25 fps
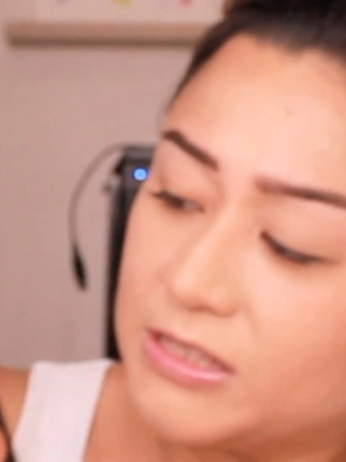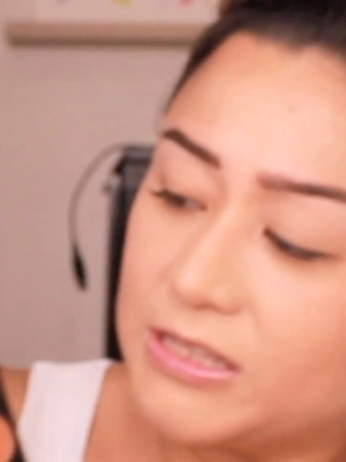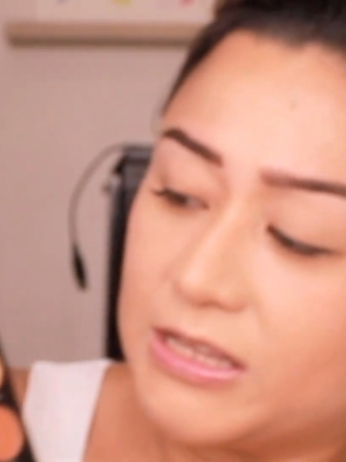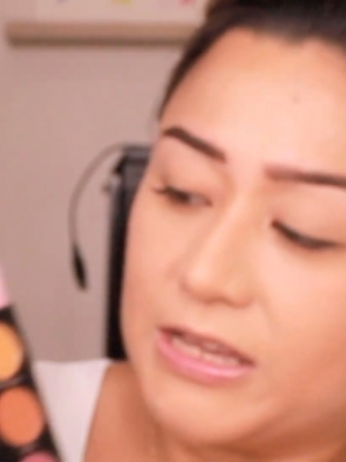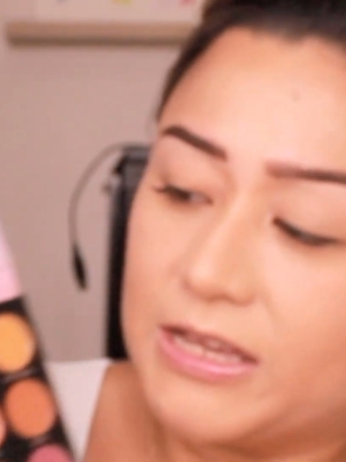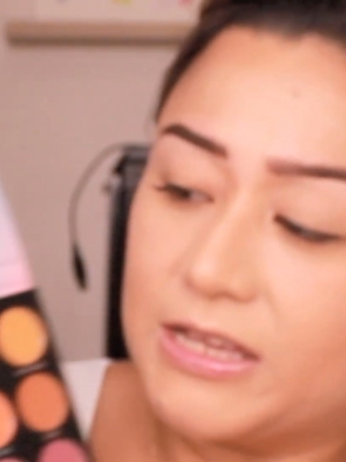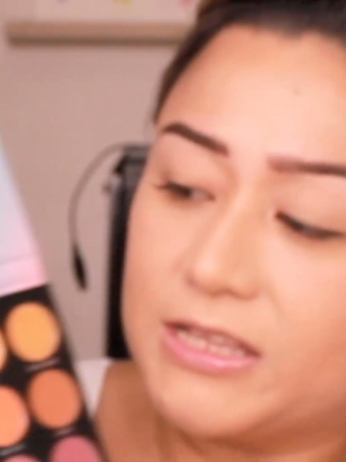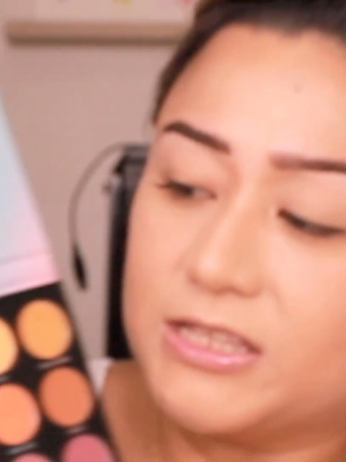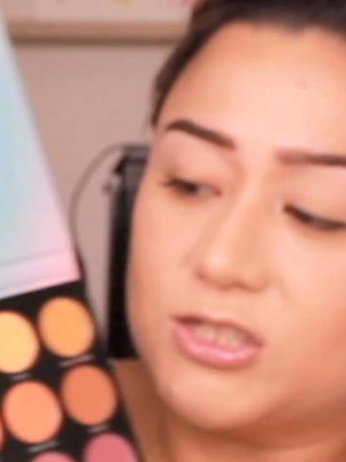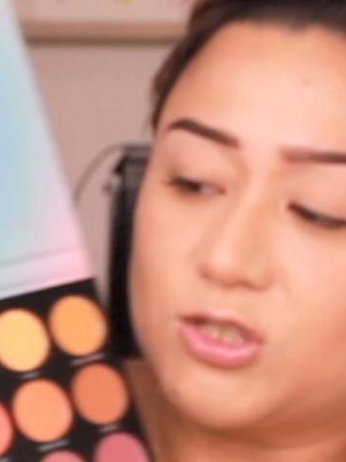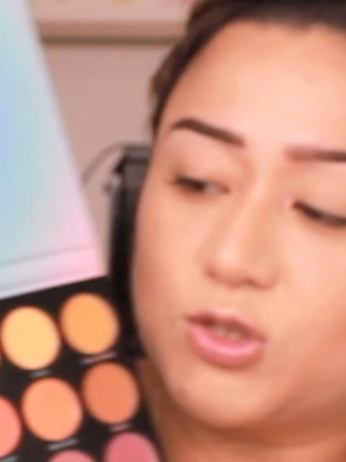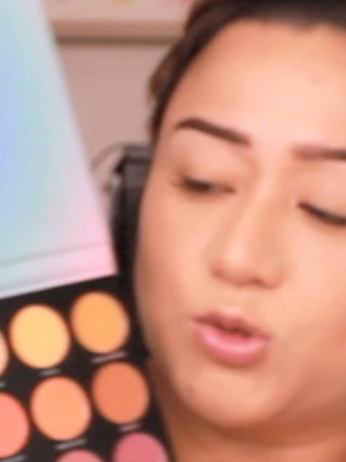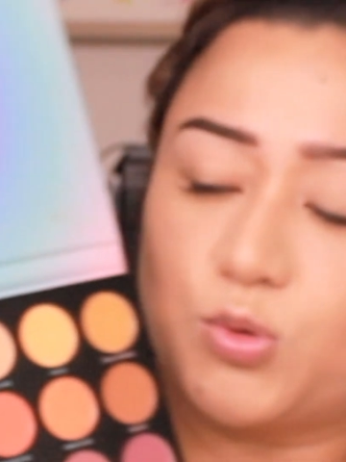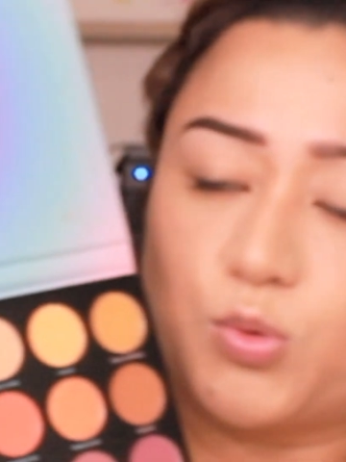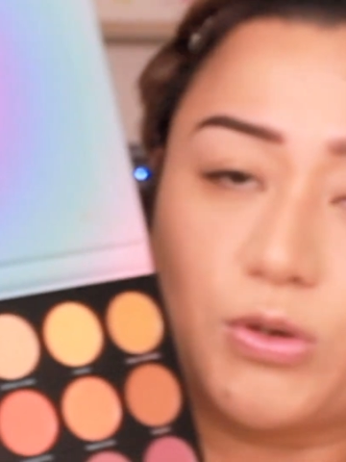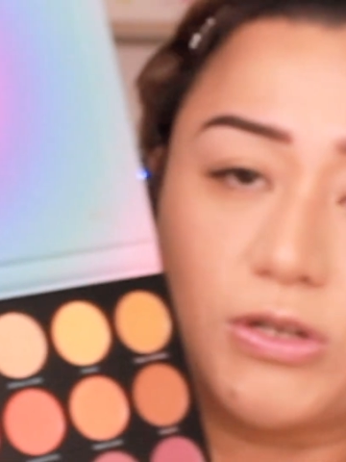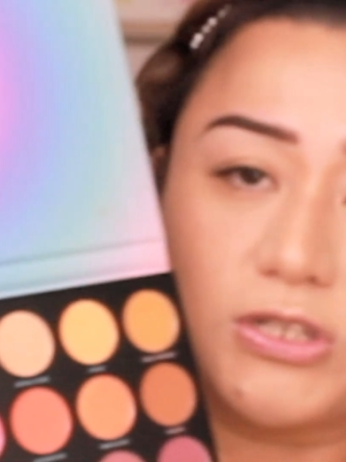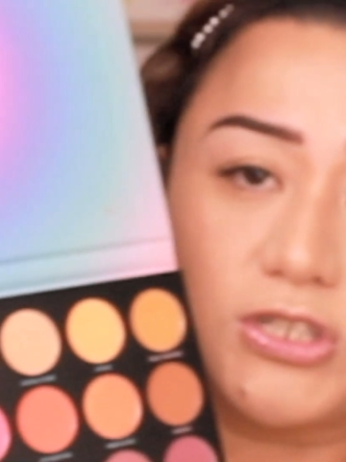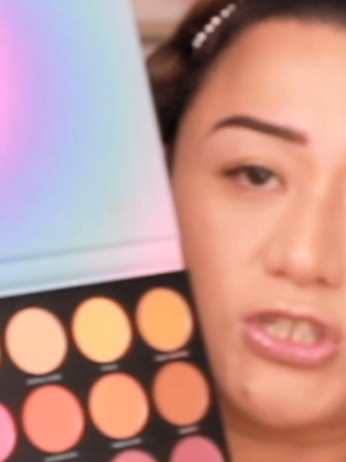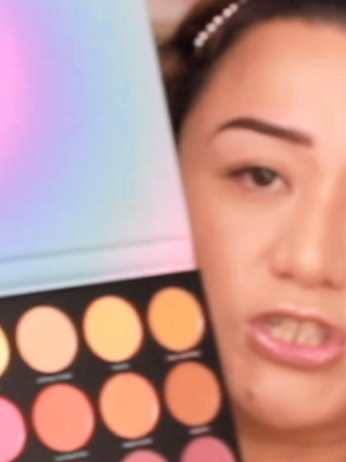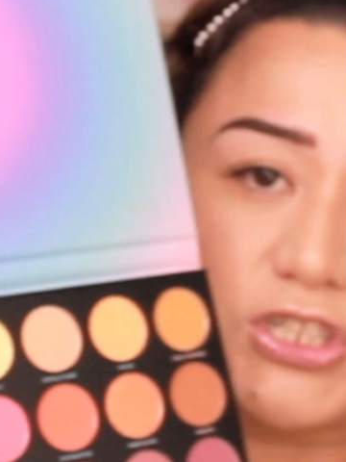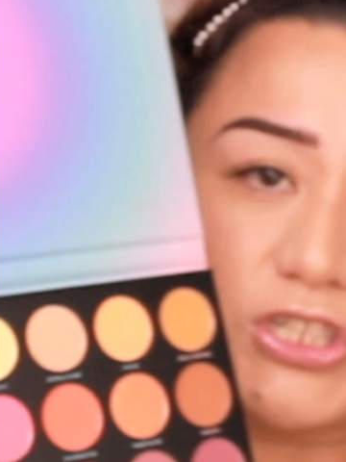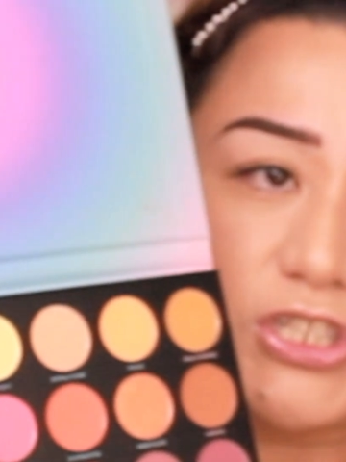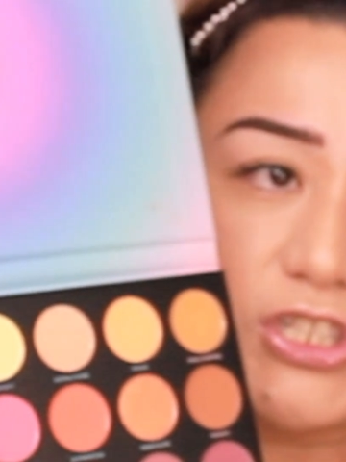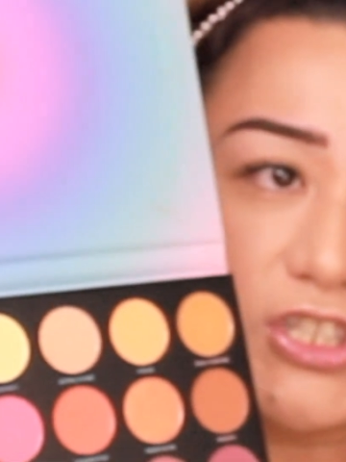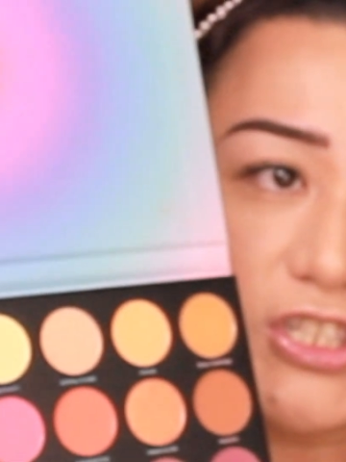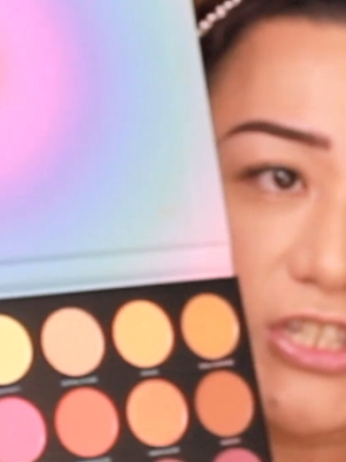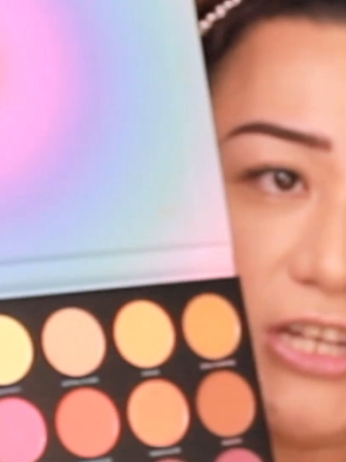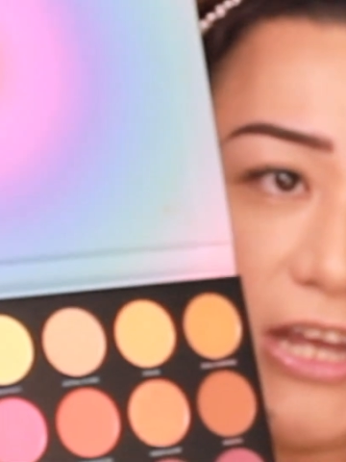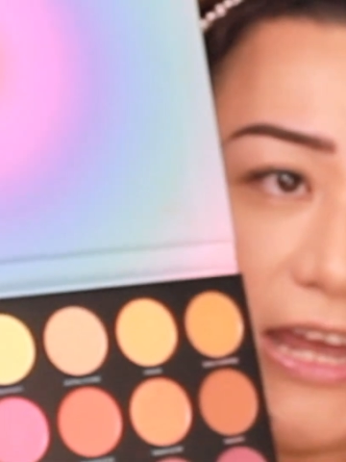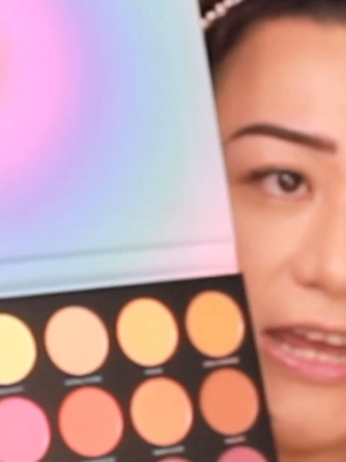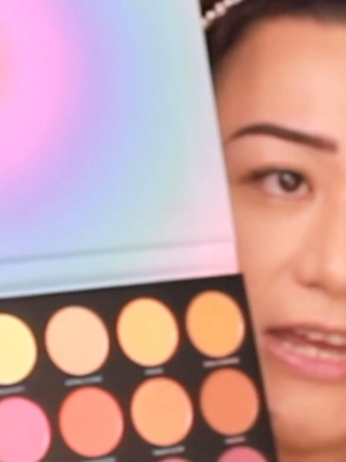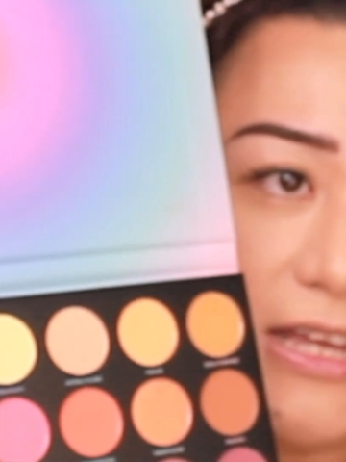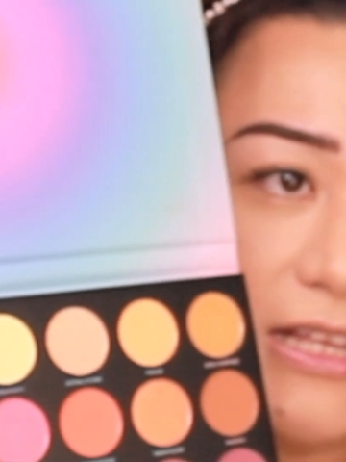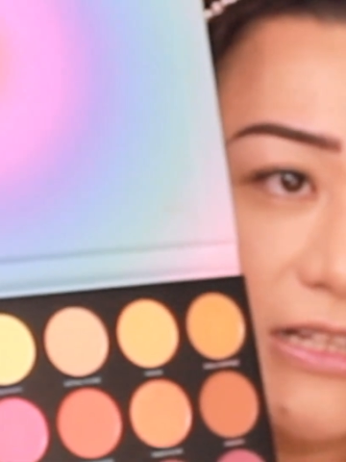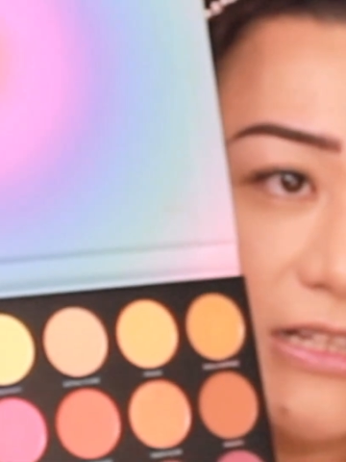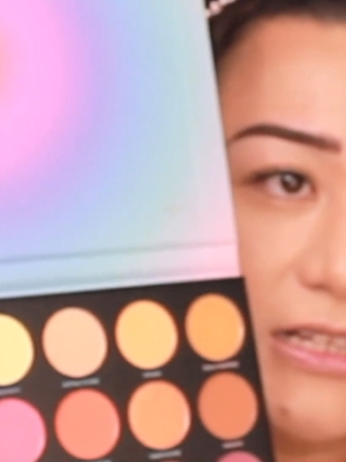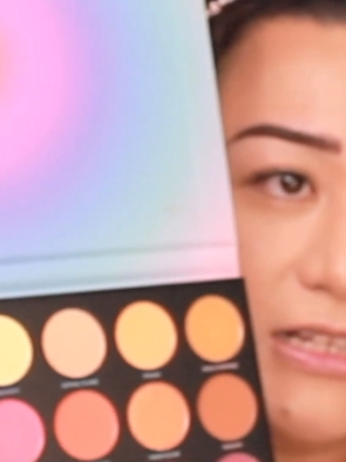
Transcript: the Intuition shade,